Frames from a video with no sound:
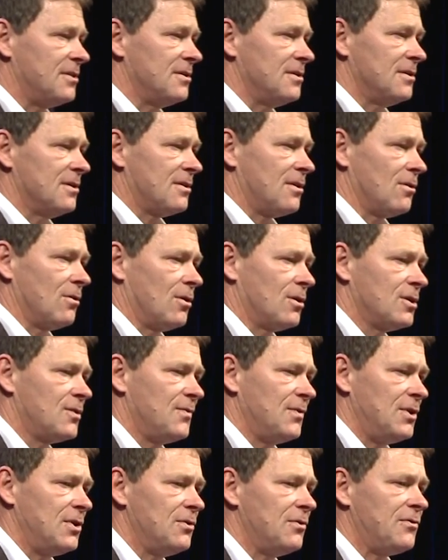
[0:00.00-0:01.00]
the, the launch
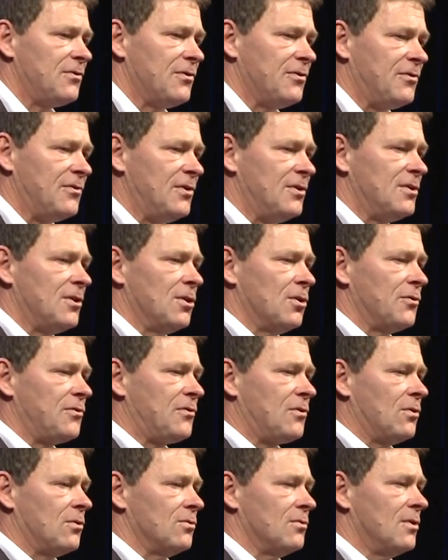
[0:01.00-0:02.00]
videos, you see the nose
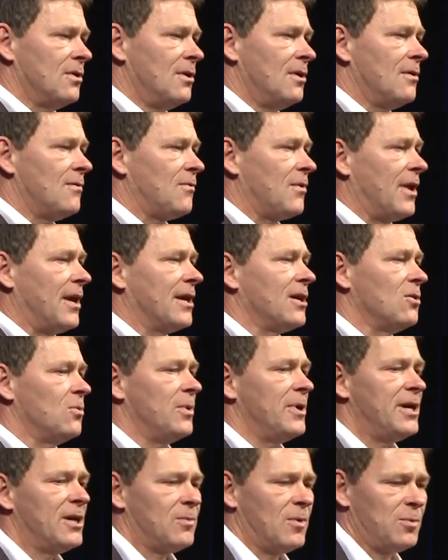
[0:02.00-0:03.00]
cone flying
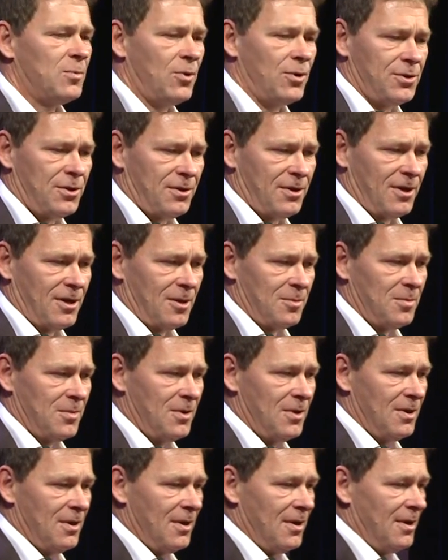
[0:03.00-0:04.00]
away at one point in time,
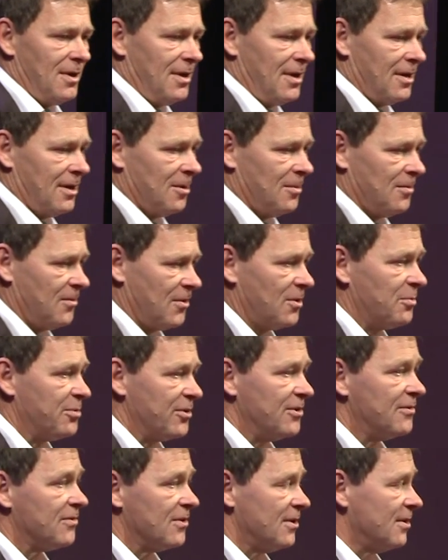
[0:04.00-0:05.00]
um, very
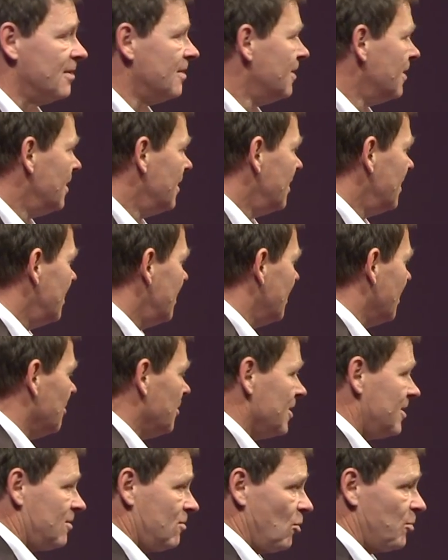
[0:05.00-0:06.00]
briefly. Um,
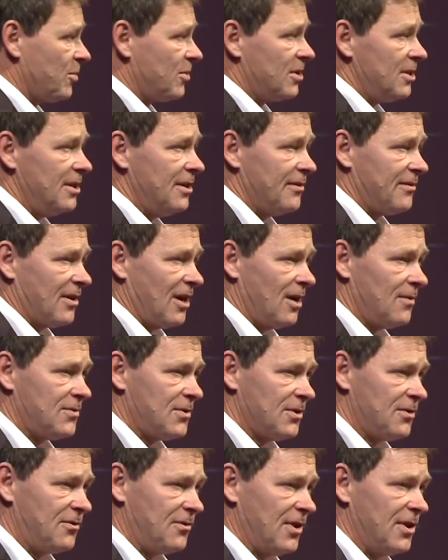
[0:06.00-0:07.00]
it typically is
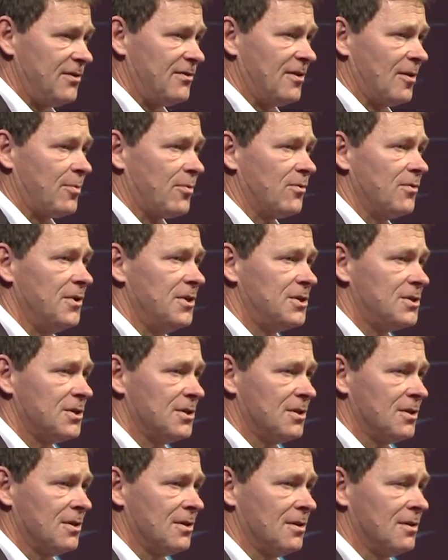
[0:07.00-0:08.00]
after stage
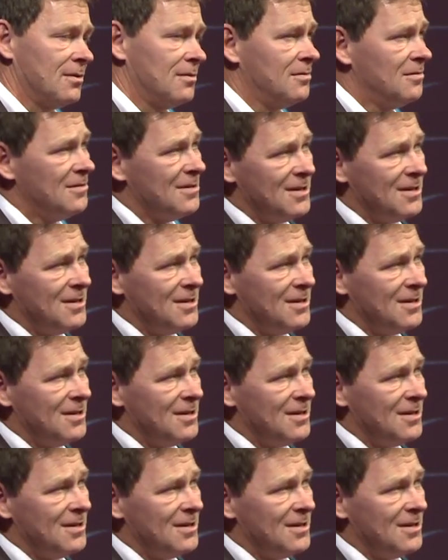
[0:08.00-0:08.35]
separation